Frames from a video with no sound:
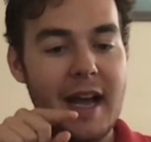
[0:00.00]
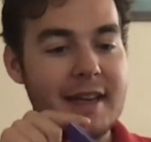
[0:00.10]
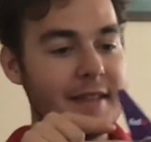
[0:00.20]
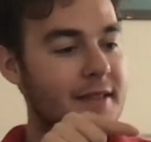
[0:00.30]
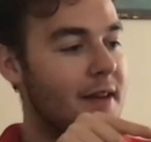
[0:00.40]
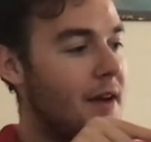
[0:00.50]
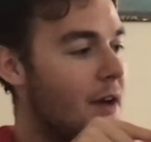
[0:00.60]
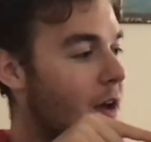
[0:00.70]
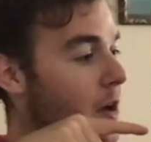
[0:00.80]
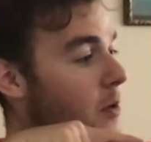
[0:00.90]
axis
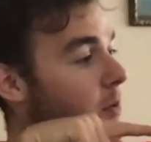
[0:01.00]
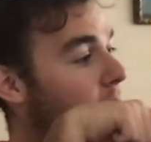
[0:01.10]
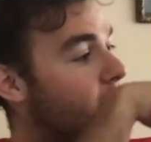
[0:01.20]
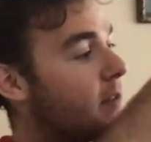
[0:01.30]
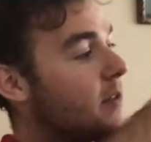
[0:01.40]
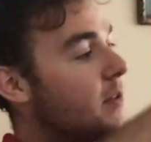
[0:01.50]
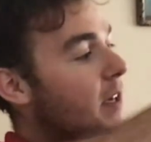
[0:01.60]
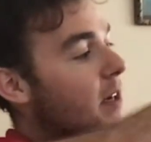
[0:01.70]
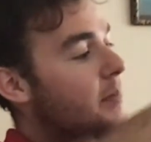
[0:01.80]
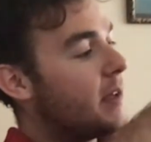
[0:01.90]
runs through the
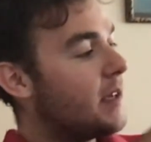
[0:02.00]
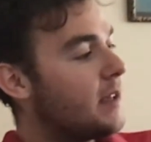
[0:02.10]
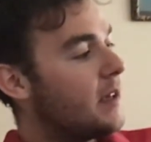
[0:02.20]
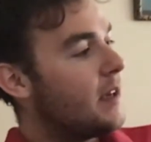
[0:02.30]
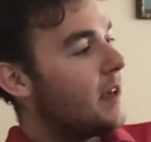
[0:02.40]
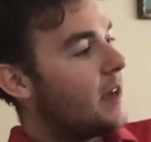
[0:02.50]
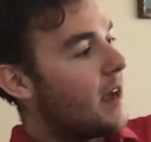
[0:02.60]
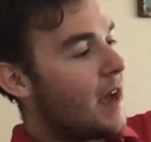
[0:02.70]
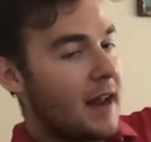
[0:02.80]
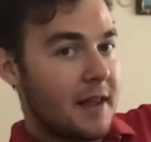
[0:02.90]
airplane,
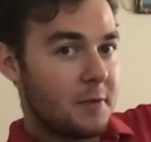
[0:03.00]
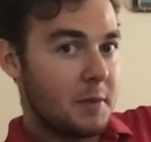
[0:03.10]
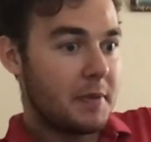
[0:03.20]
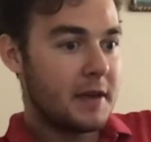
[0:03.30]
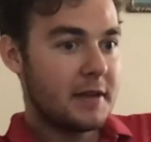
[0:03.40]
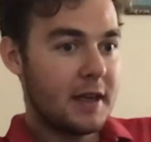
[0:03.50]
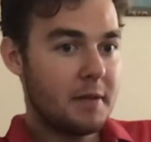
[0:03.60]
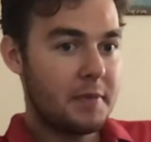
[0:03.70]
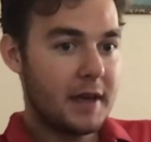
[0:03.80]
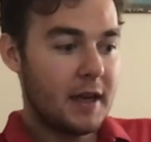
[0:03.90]
and as we pitch the
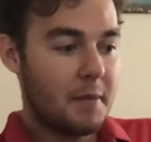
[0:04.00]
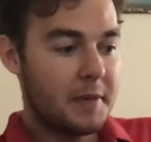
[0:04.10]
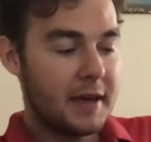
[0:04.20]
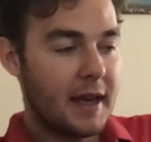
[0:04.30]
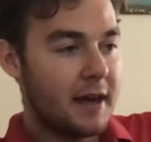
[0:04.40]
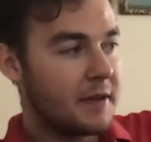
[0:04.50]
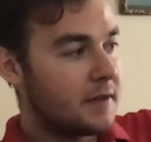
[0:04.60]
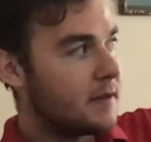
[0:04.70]
airplane up and down,